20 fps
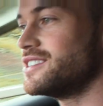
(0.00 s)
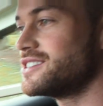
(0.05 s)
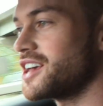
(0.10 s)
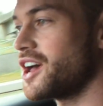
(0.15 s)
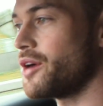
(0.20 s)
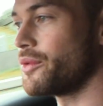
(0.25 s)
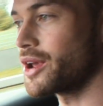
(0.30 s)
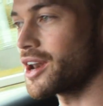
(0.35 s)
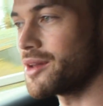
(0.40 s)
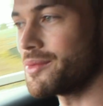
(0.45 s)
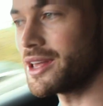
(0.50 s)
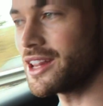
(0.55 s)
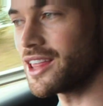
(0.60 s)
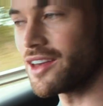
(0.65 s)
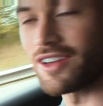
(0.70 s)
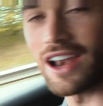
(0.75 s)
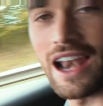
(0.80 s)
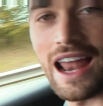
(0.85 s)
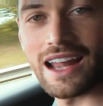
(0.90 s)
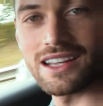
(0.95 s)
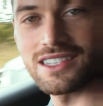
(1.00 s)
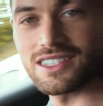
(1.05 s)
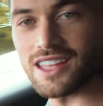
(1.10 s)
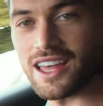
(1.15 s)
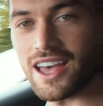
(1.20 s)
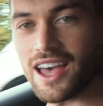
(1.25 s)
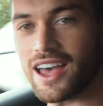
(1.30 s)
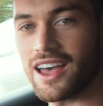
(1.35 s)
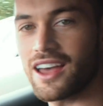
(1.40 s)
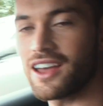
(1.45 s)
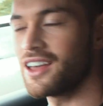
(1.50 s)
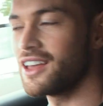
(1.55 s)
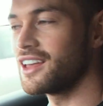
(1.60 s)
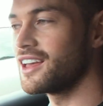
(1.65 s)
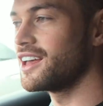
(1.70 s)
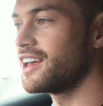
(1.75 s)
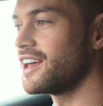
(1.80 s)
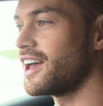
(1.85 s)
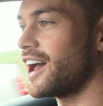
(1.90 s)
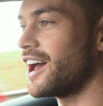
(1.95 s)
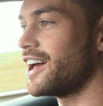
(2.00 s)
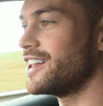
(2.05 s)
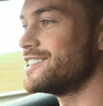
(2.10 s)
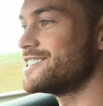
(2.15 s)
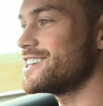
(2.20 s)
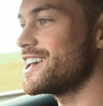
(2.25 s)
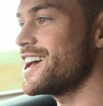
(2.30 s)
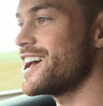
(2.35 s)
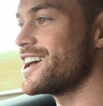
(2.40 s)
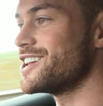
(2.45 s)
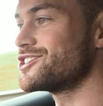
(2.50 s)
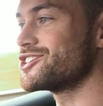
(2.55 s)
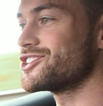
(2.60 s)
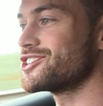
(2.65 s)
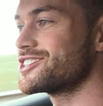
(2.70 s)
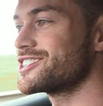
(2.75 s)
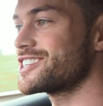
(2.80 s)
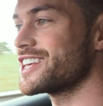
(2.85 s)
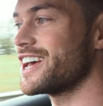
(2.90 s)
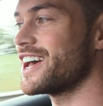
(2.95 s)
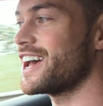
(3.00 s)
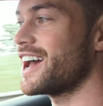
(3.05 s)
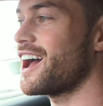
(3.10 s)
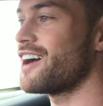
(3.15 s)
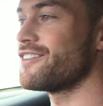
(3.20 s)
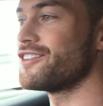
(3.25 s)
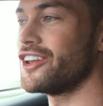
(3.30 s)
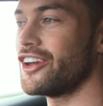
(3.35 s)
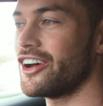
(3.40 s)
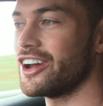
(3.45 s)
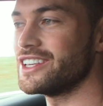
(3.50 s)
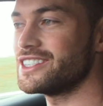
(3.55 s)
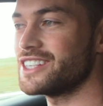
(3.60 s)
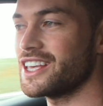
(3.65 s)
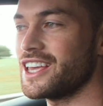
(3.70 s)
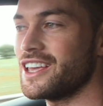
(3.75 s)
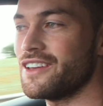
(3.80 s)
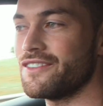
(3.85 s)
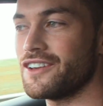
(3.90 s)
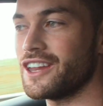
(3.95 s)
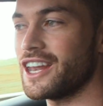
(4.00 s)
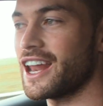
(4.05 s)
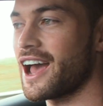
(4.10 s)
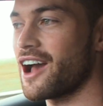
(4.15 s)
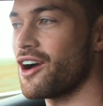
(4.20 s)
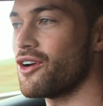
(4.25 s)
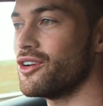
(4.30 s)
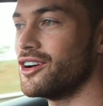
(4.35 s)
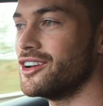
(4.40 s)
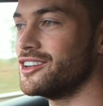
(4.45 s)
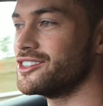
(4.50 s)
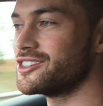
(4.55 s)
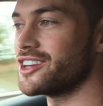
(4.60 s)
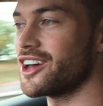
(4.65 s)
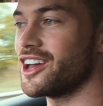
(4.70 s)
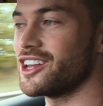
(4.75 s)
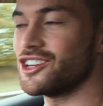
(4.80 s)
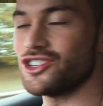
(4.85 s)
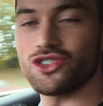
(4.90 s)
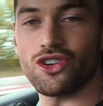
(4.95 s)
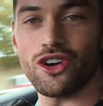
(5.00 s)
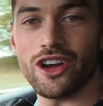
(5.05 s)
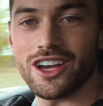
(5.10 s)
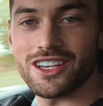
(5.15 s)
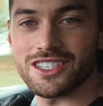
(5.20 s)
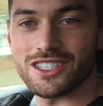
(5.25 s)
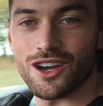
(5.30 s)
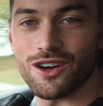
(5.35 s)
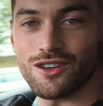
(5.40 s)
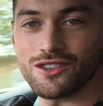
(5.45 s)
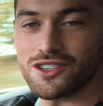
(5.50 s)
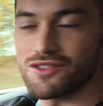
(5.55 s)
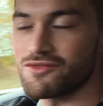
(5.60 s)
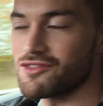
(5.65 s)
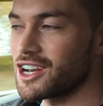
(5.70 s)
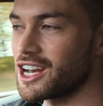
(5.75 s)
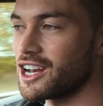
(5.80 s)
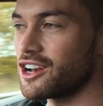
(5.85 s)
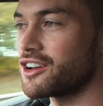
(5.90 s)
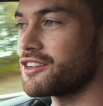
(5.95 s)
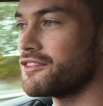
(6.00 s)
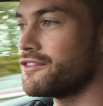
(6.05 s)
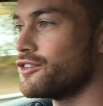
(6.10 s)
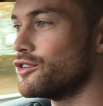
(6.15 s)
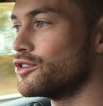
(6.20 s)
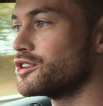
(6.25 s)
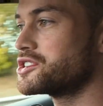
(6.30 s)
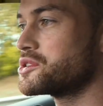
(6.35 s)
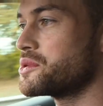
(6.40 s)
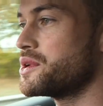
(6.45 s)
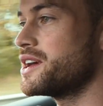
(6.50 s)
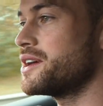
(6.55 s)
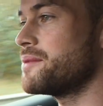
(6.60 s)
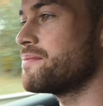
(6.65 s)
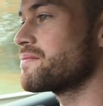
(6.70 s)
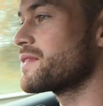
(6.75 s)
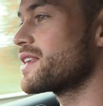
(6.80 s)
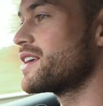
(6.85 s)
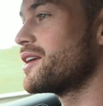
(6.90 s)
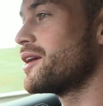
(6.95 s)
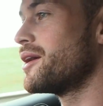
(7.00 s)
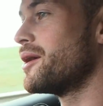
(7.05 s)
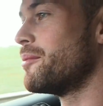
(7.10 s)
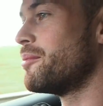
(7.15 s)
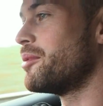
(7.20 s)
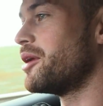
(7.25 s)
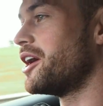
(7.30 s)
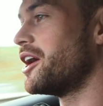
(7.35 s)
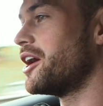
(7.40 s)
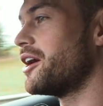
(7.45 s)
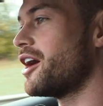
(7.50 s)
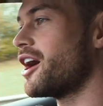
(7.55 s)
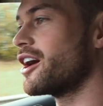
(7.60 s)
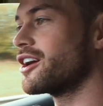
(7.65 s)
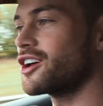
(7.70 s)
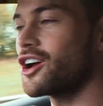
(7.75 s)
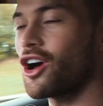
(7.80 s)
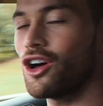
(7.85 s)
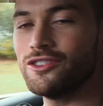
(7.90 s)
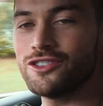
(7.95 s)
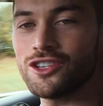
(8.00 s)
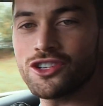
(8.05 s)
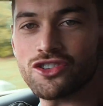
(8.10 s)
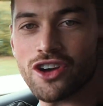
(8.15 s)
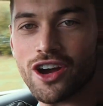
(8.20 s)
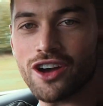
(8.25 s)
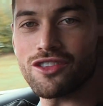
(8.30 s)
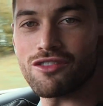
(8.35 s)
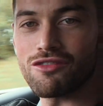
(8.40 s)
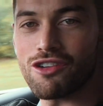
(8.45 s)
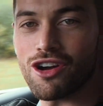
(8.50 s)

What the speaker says: we're gonna meet the other lads there. And yeah, just have a nice evening out and enjoy ourselves. I'm really looking forward to it. But I'm gonna concentrate on the